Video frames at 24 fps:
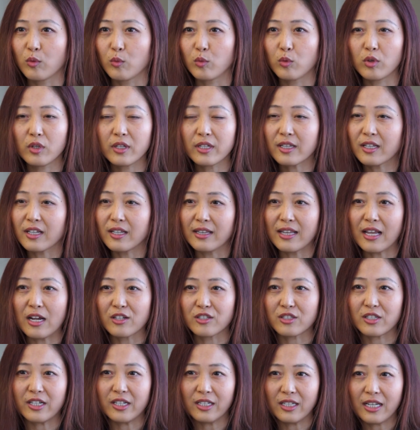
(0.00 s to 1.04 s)
When we're in the
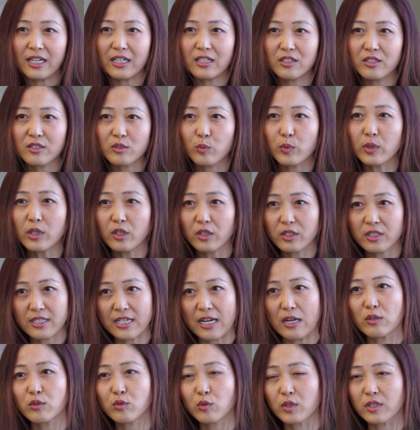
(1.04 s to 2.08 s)
large airliners, we look
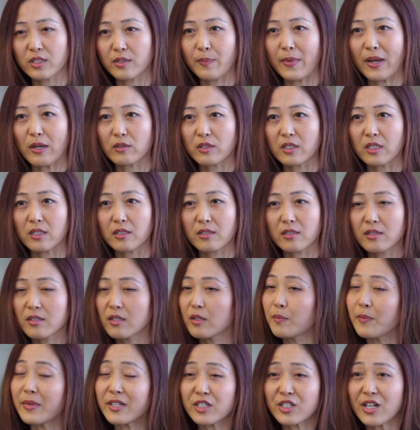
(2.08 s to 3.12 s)
down towards the mountains.
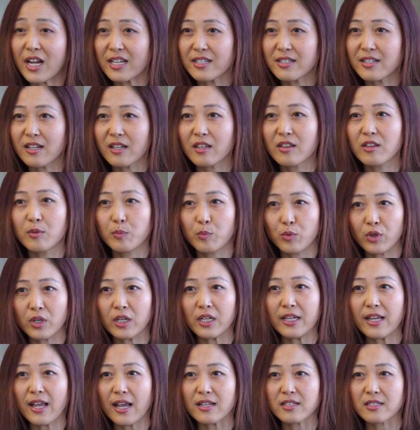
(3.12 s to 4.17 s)
They're majestic, they're
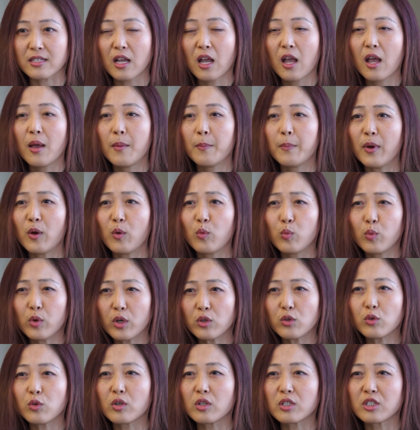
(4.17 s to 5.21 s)
pretty, yes. But
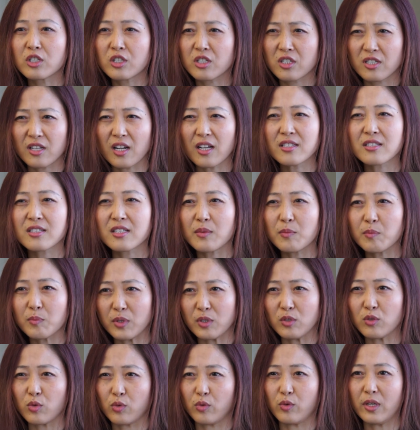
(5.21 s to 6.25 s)
when you're just in
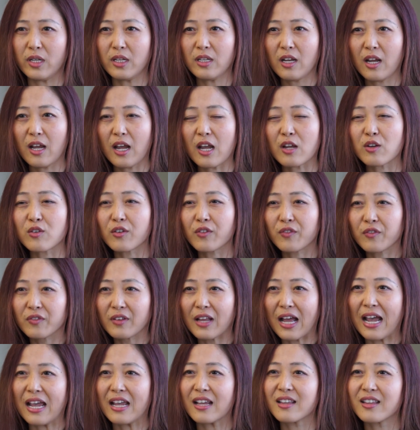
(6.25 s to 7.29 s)
between and you're
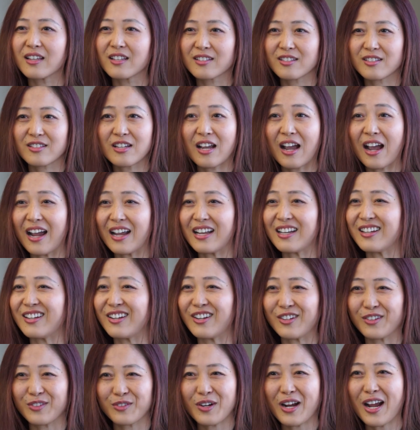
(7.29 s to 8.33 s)
flying this tiny
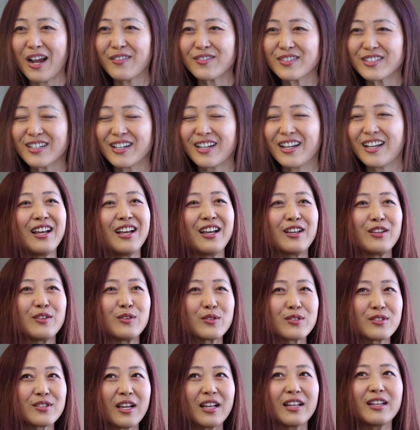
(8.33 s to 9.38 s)
aircraft,
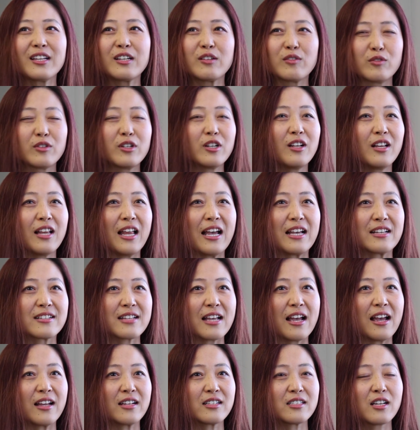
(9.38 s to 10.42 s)
you suddenly realize
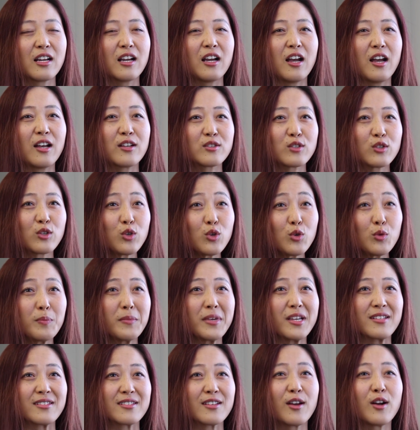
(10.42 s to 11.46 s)
that as
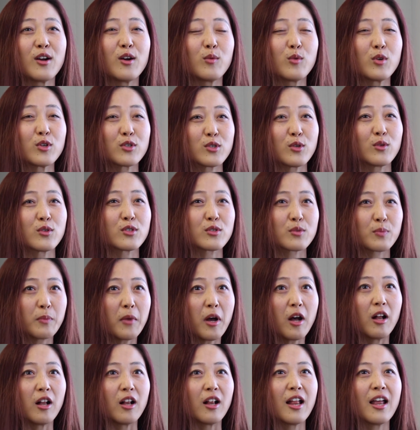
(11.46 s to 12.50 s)
humans, we're so
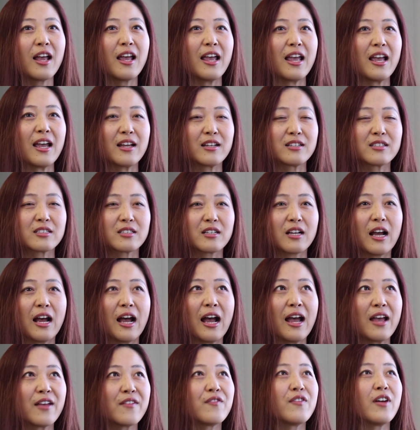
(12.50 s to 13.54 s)
small, and
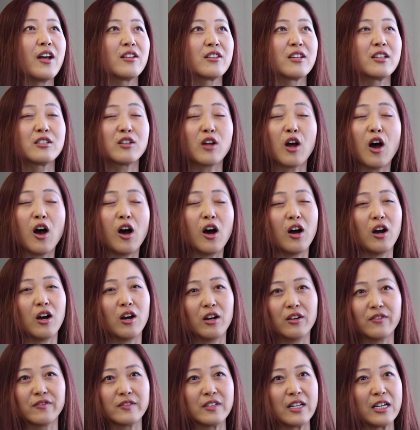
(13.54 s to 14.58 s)
I felt an
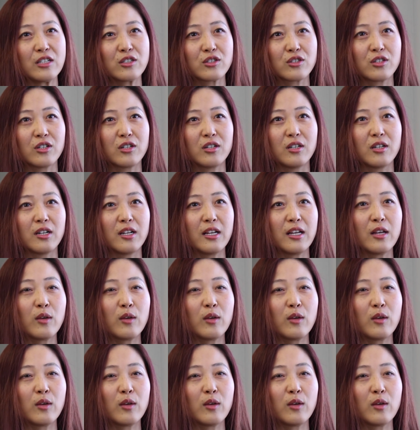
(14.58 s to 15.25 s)
awe of nature.